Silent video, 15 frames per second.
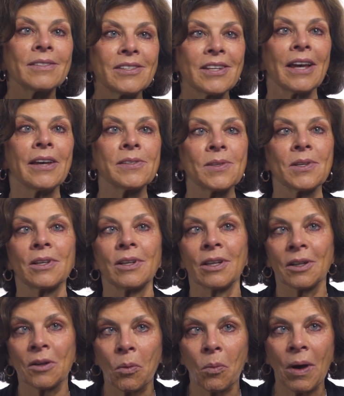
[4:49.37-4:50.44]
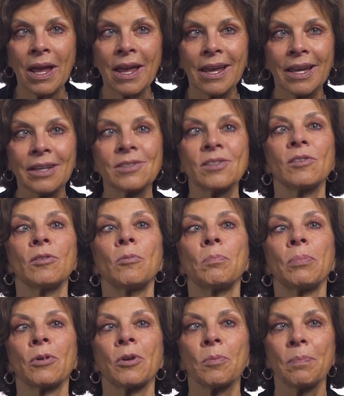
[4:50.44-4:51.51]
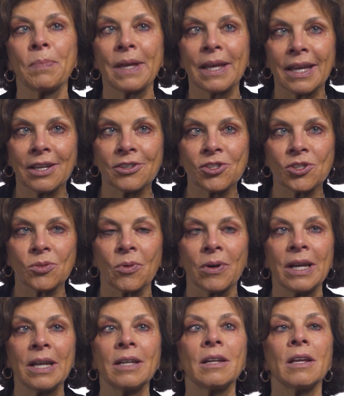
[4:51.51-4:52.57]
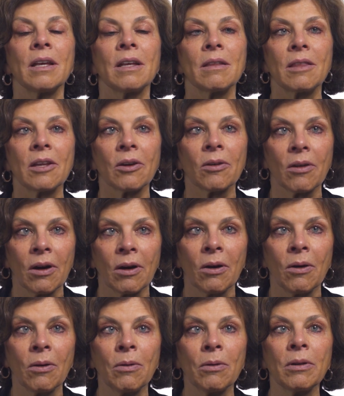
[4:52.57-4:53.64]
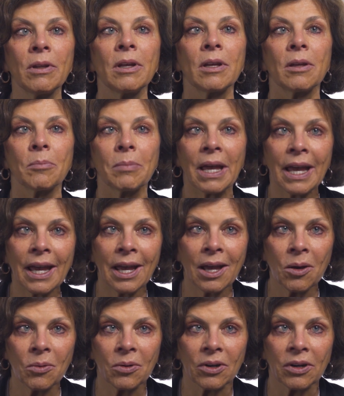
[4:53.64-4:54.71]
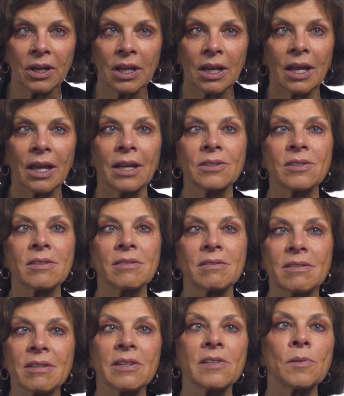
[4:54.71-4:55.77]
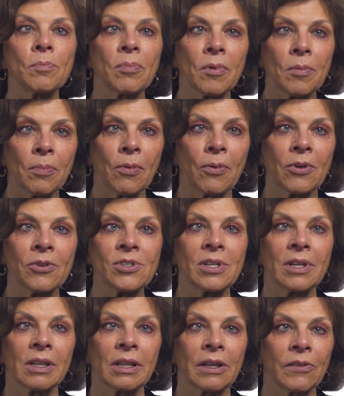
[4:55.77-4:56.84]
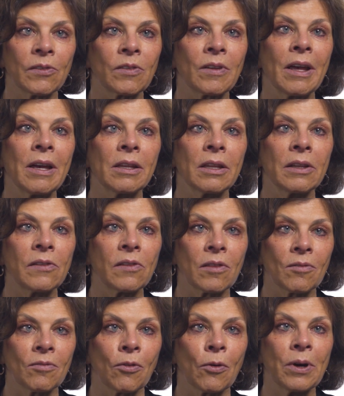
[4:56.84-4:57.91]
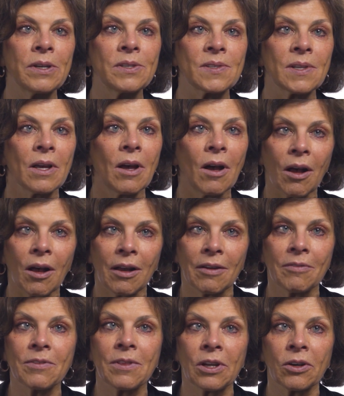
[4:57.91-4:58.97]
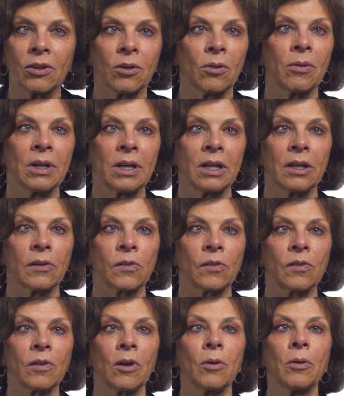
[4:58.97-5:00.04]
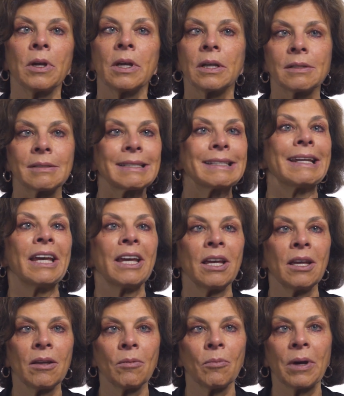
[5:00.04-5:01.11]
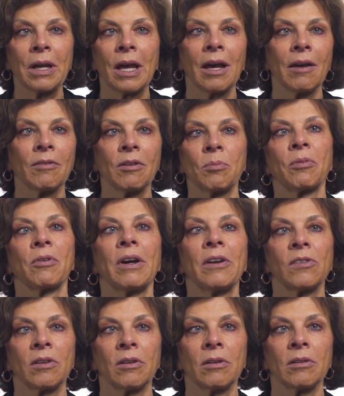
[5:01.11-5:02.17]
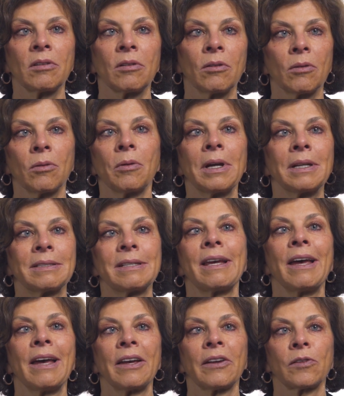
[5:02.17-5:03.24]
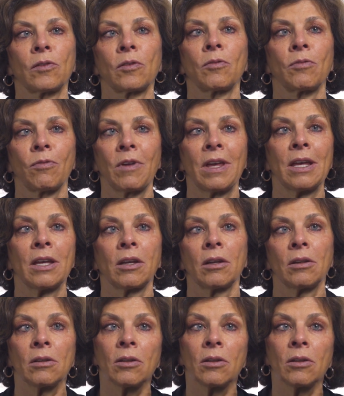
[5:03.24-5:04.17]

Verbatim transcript: does it in a way to perpetuate their own power and to disproportionately silence the voice of their critics. So today we have a president who attacks fake